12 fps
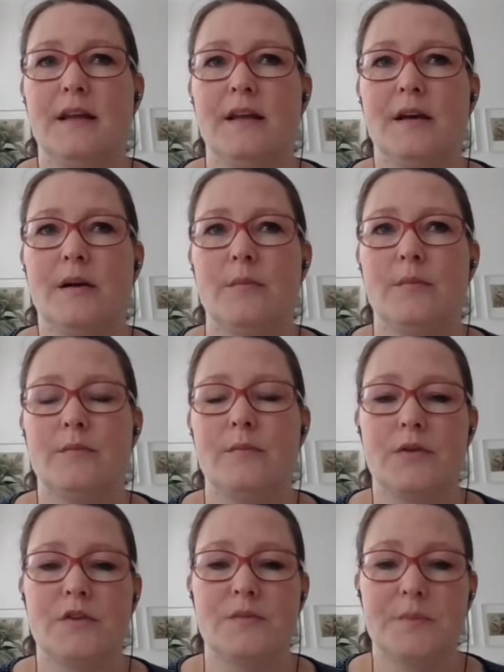
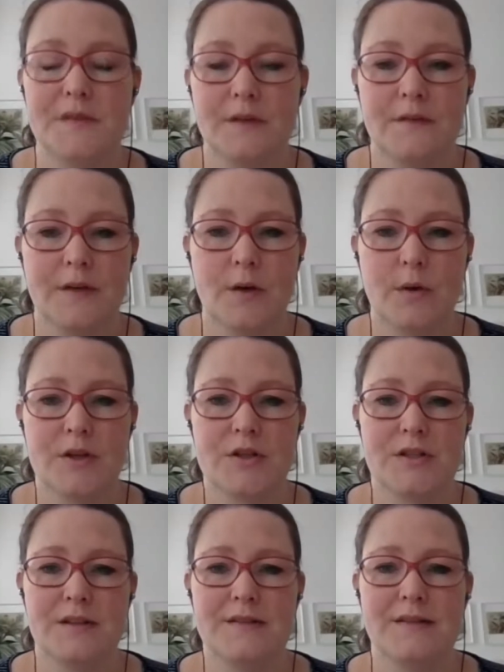very specific
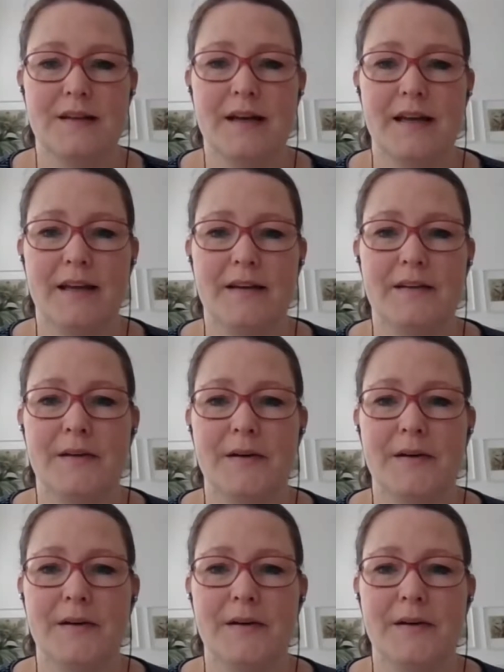questions like